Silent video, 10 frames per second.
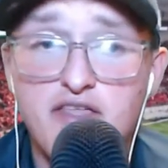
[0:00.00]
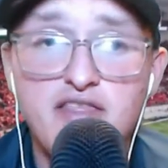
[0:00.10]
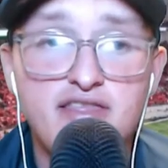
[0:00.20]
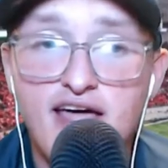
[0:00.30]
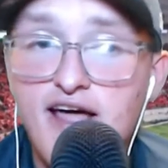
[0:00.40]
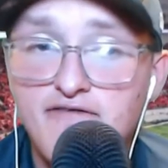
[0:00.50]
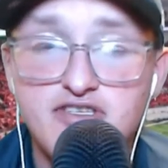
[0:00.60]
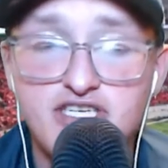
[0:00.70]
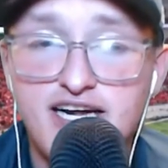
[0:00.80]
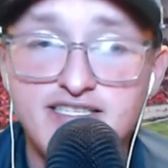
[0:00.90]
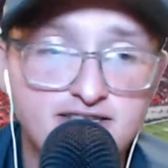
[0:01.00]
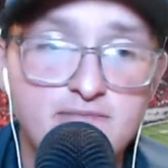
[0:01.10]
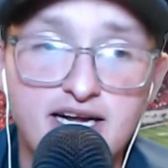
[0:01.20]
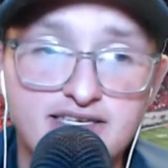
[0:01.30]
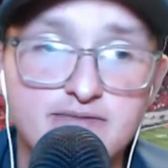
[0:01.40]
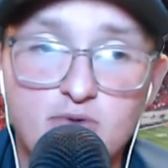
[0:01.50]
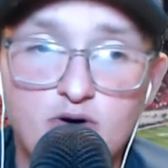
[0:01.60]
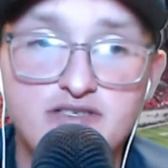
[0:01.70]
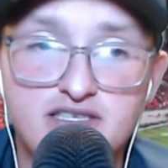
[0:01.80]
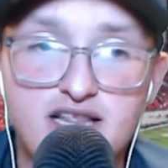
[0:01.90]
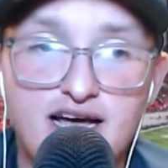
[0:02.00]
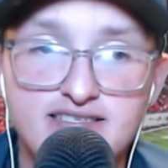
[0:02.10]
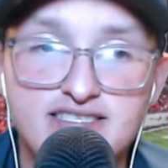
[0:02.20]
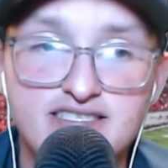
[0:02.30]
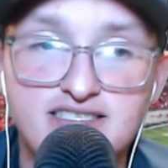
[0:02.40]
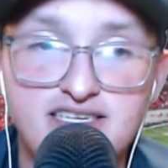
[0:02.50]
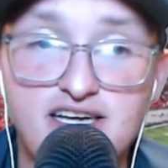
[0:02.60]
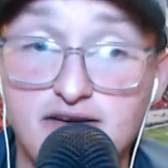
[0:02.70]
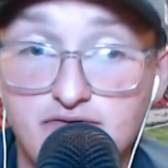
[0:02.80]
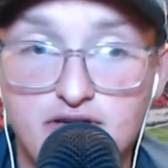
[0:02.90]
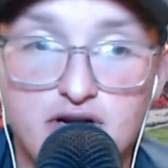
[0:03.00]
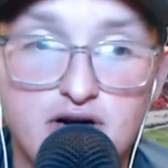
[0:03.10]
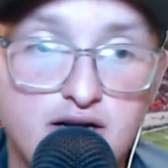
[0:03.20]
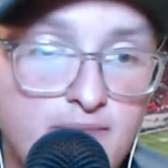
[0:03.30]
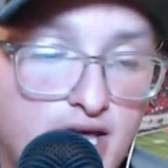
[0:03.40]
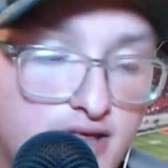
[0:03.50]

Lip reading: think they have a chance to make some noise in the SEC. You know what I mean?